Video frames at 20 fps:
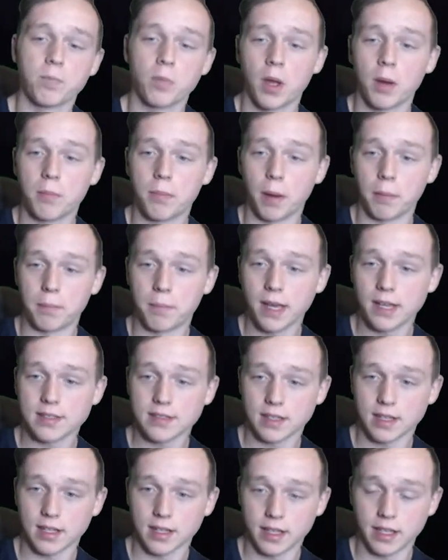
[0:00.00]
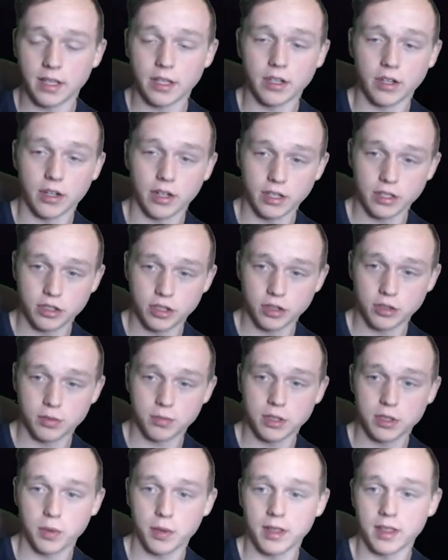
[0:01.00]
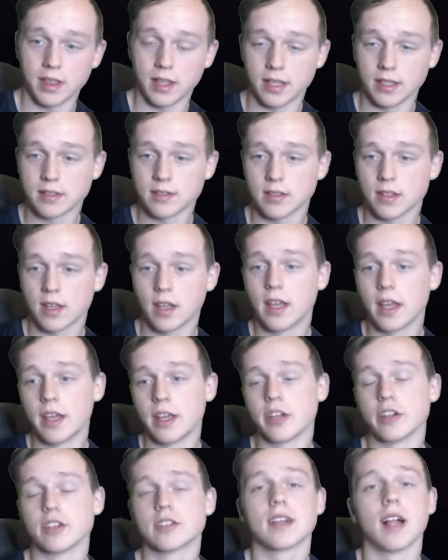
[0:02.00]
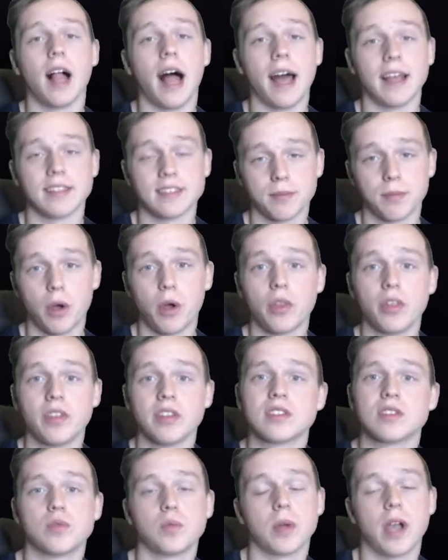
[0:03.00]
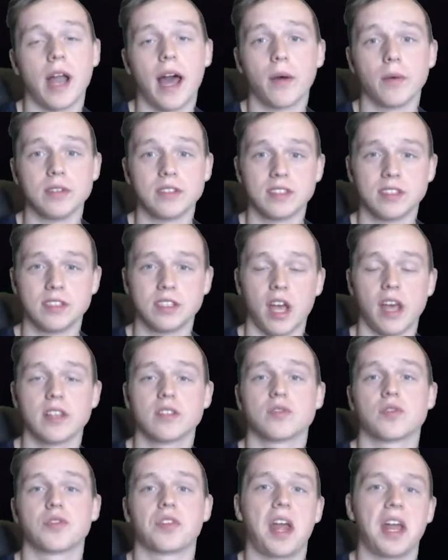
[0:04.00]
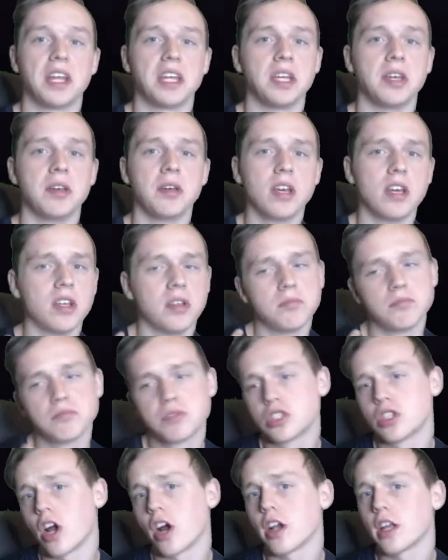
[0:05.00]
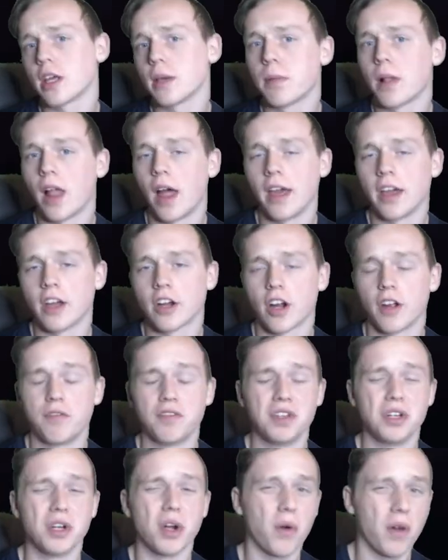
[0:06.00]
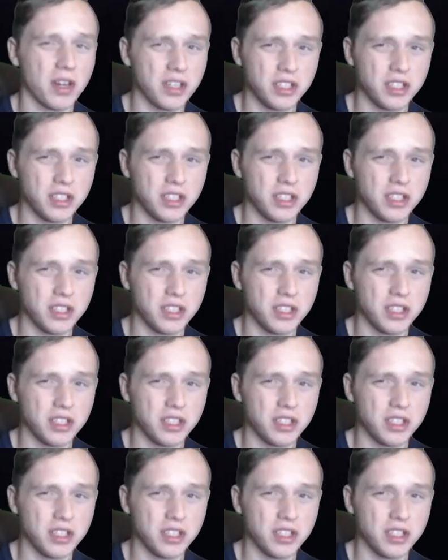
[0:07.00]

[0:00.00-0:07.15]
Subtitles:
But basically, you're going to choose between these. Here's classic mode. This is what I would suggest for any starting player if you don't want